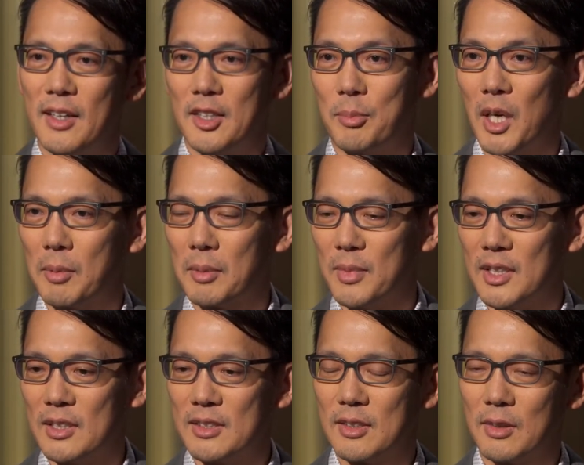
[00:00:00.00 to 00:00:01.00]
The problem
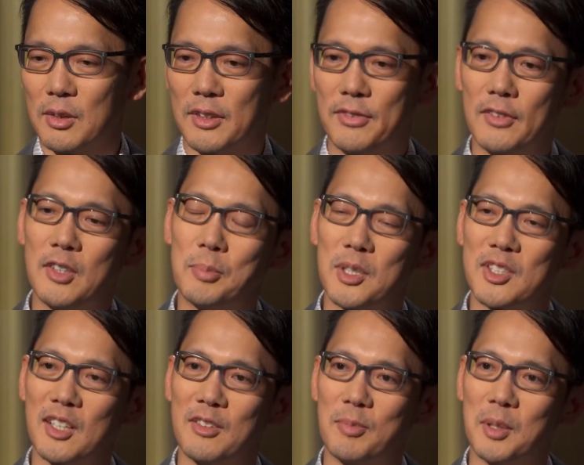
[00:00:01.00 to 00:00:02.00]
is only
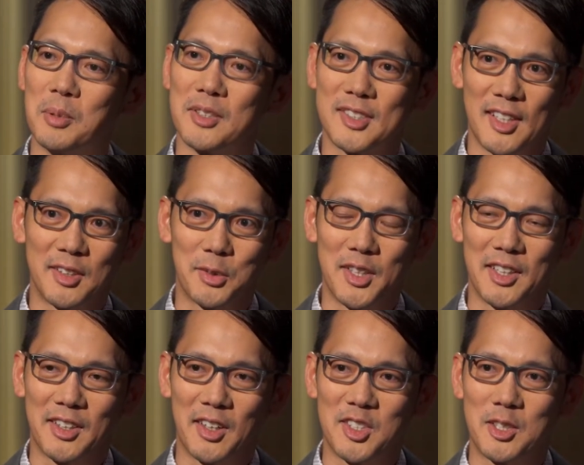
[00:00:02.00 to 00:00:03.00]
50% of people send
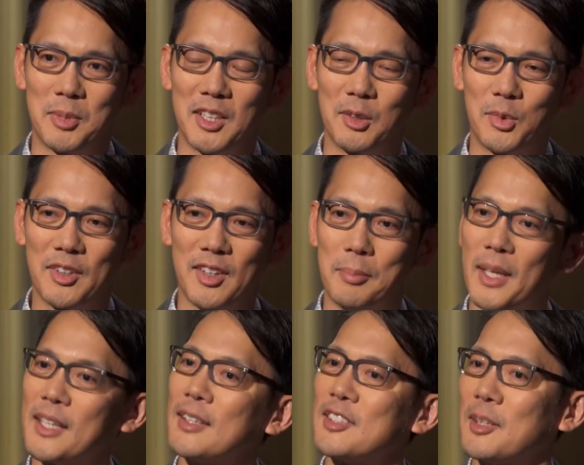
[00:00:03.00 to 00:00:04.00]
greeting cards to begin with, and
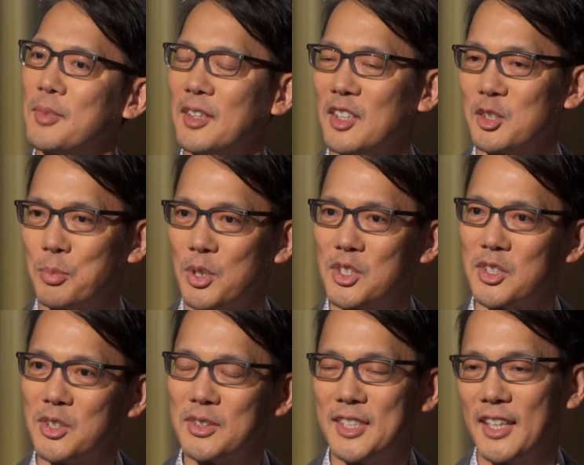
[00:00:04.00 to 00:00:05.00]
making something that's
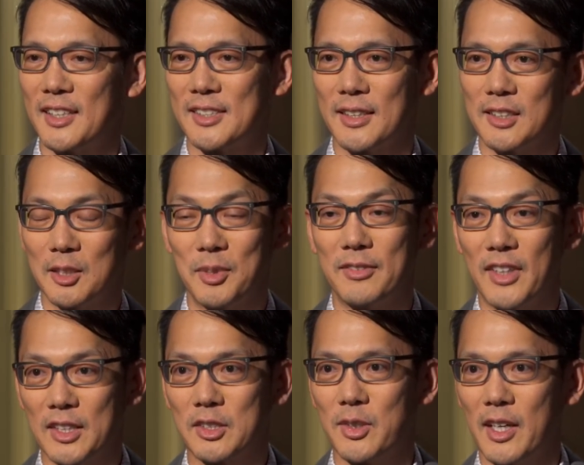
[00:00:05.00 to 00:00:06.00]
personal takes a little bit of
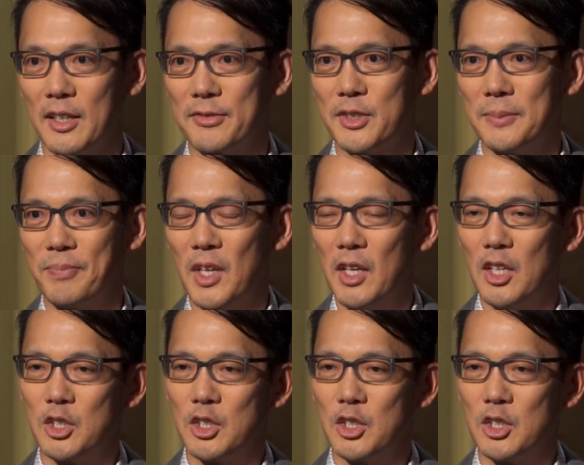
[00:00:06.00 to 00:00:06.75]
extra effort.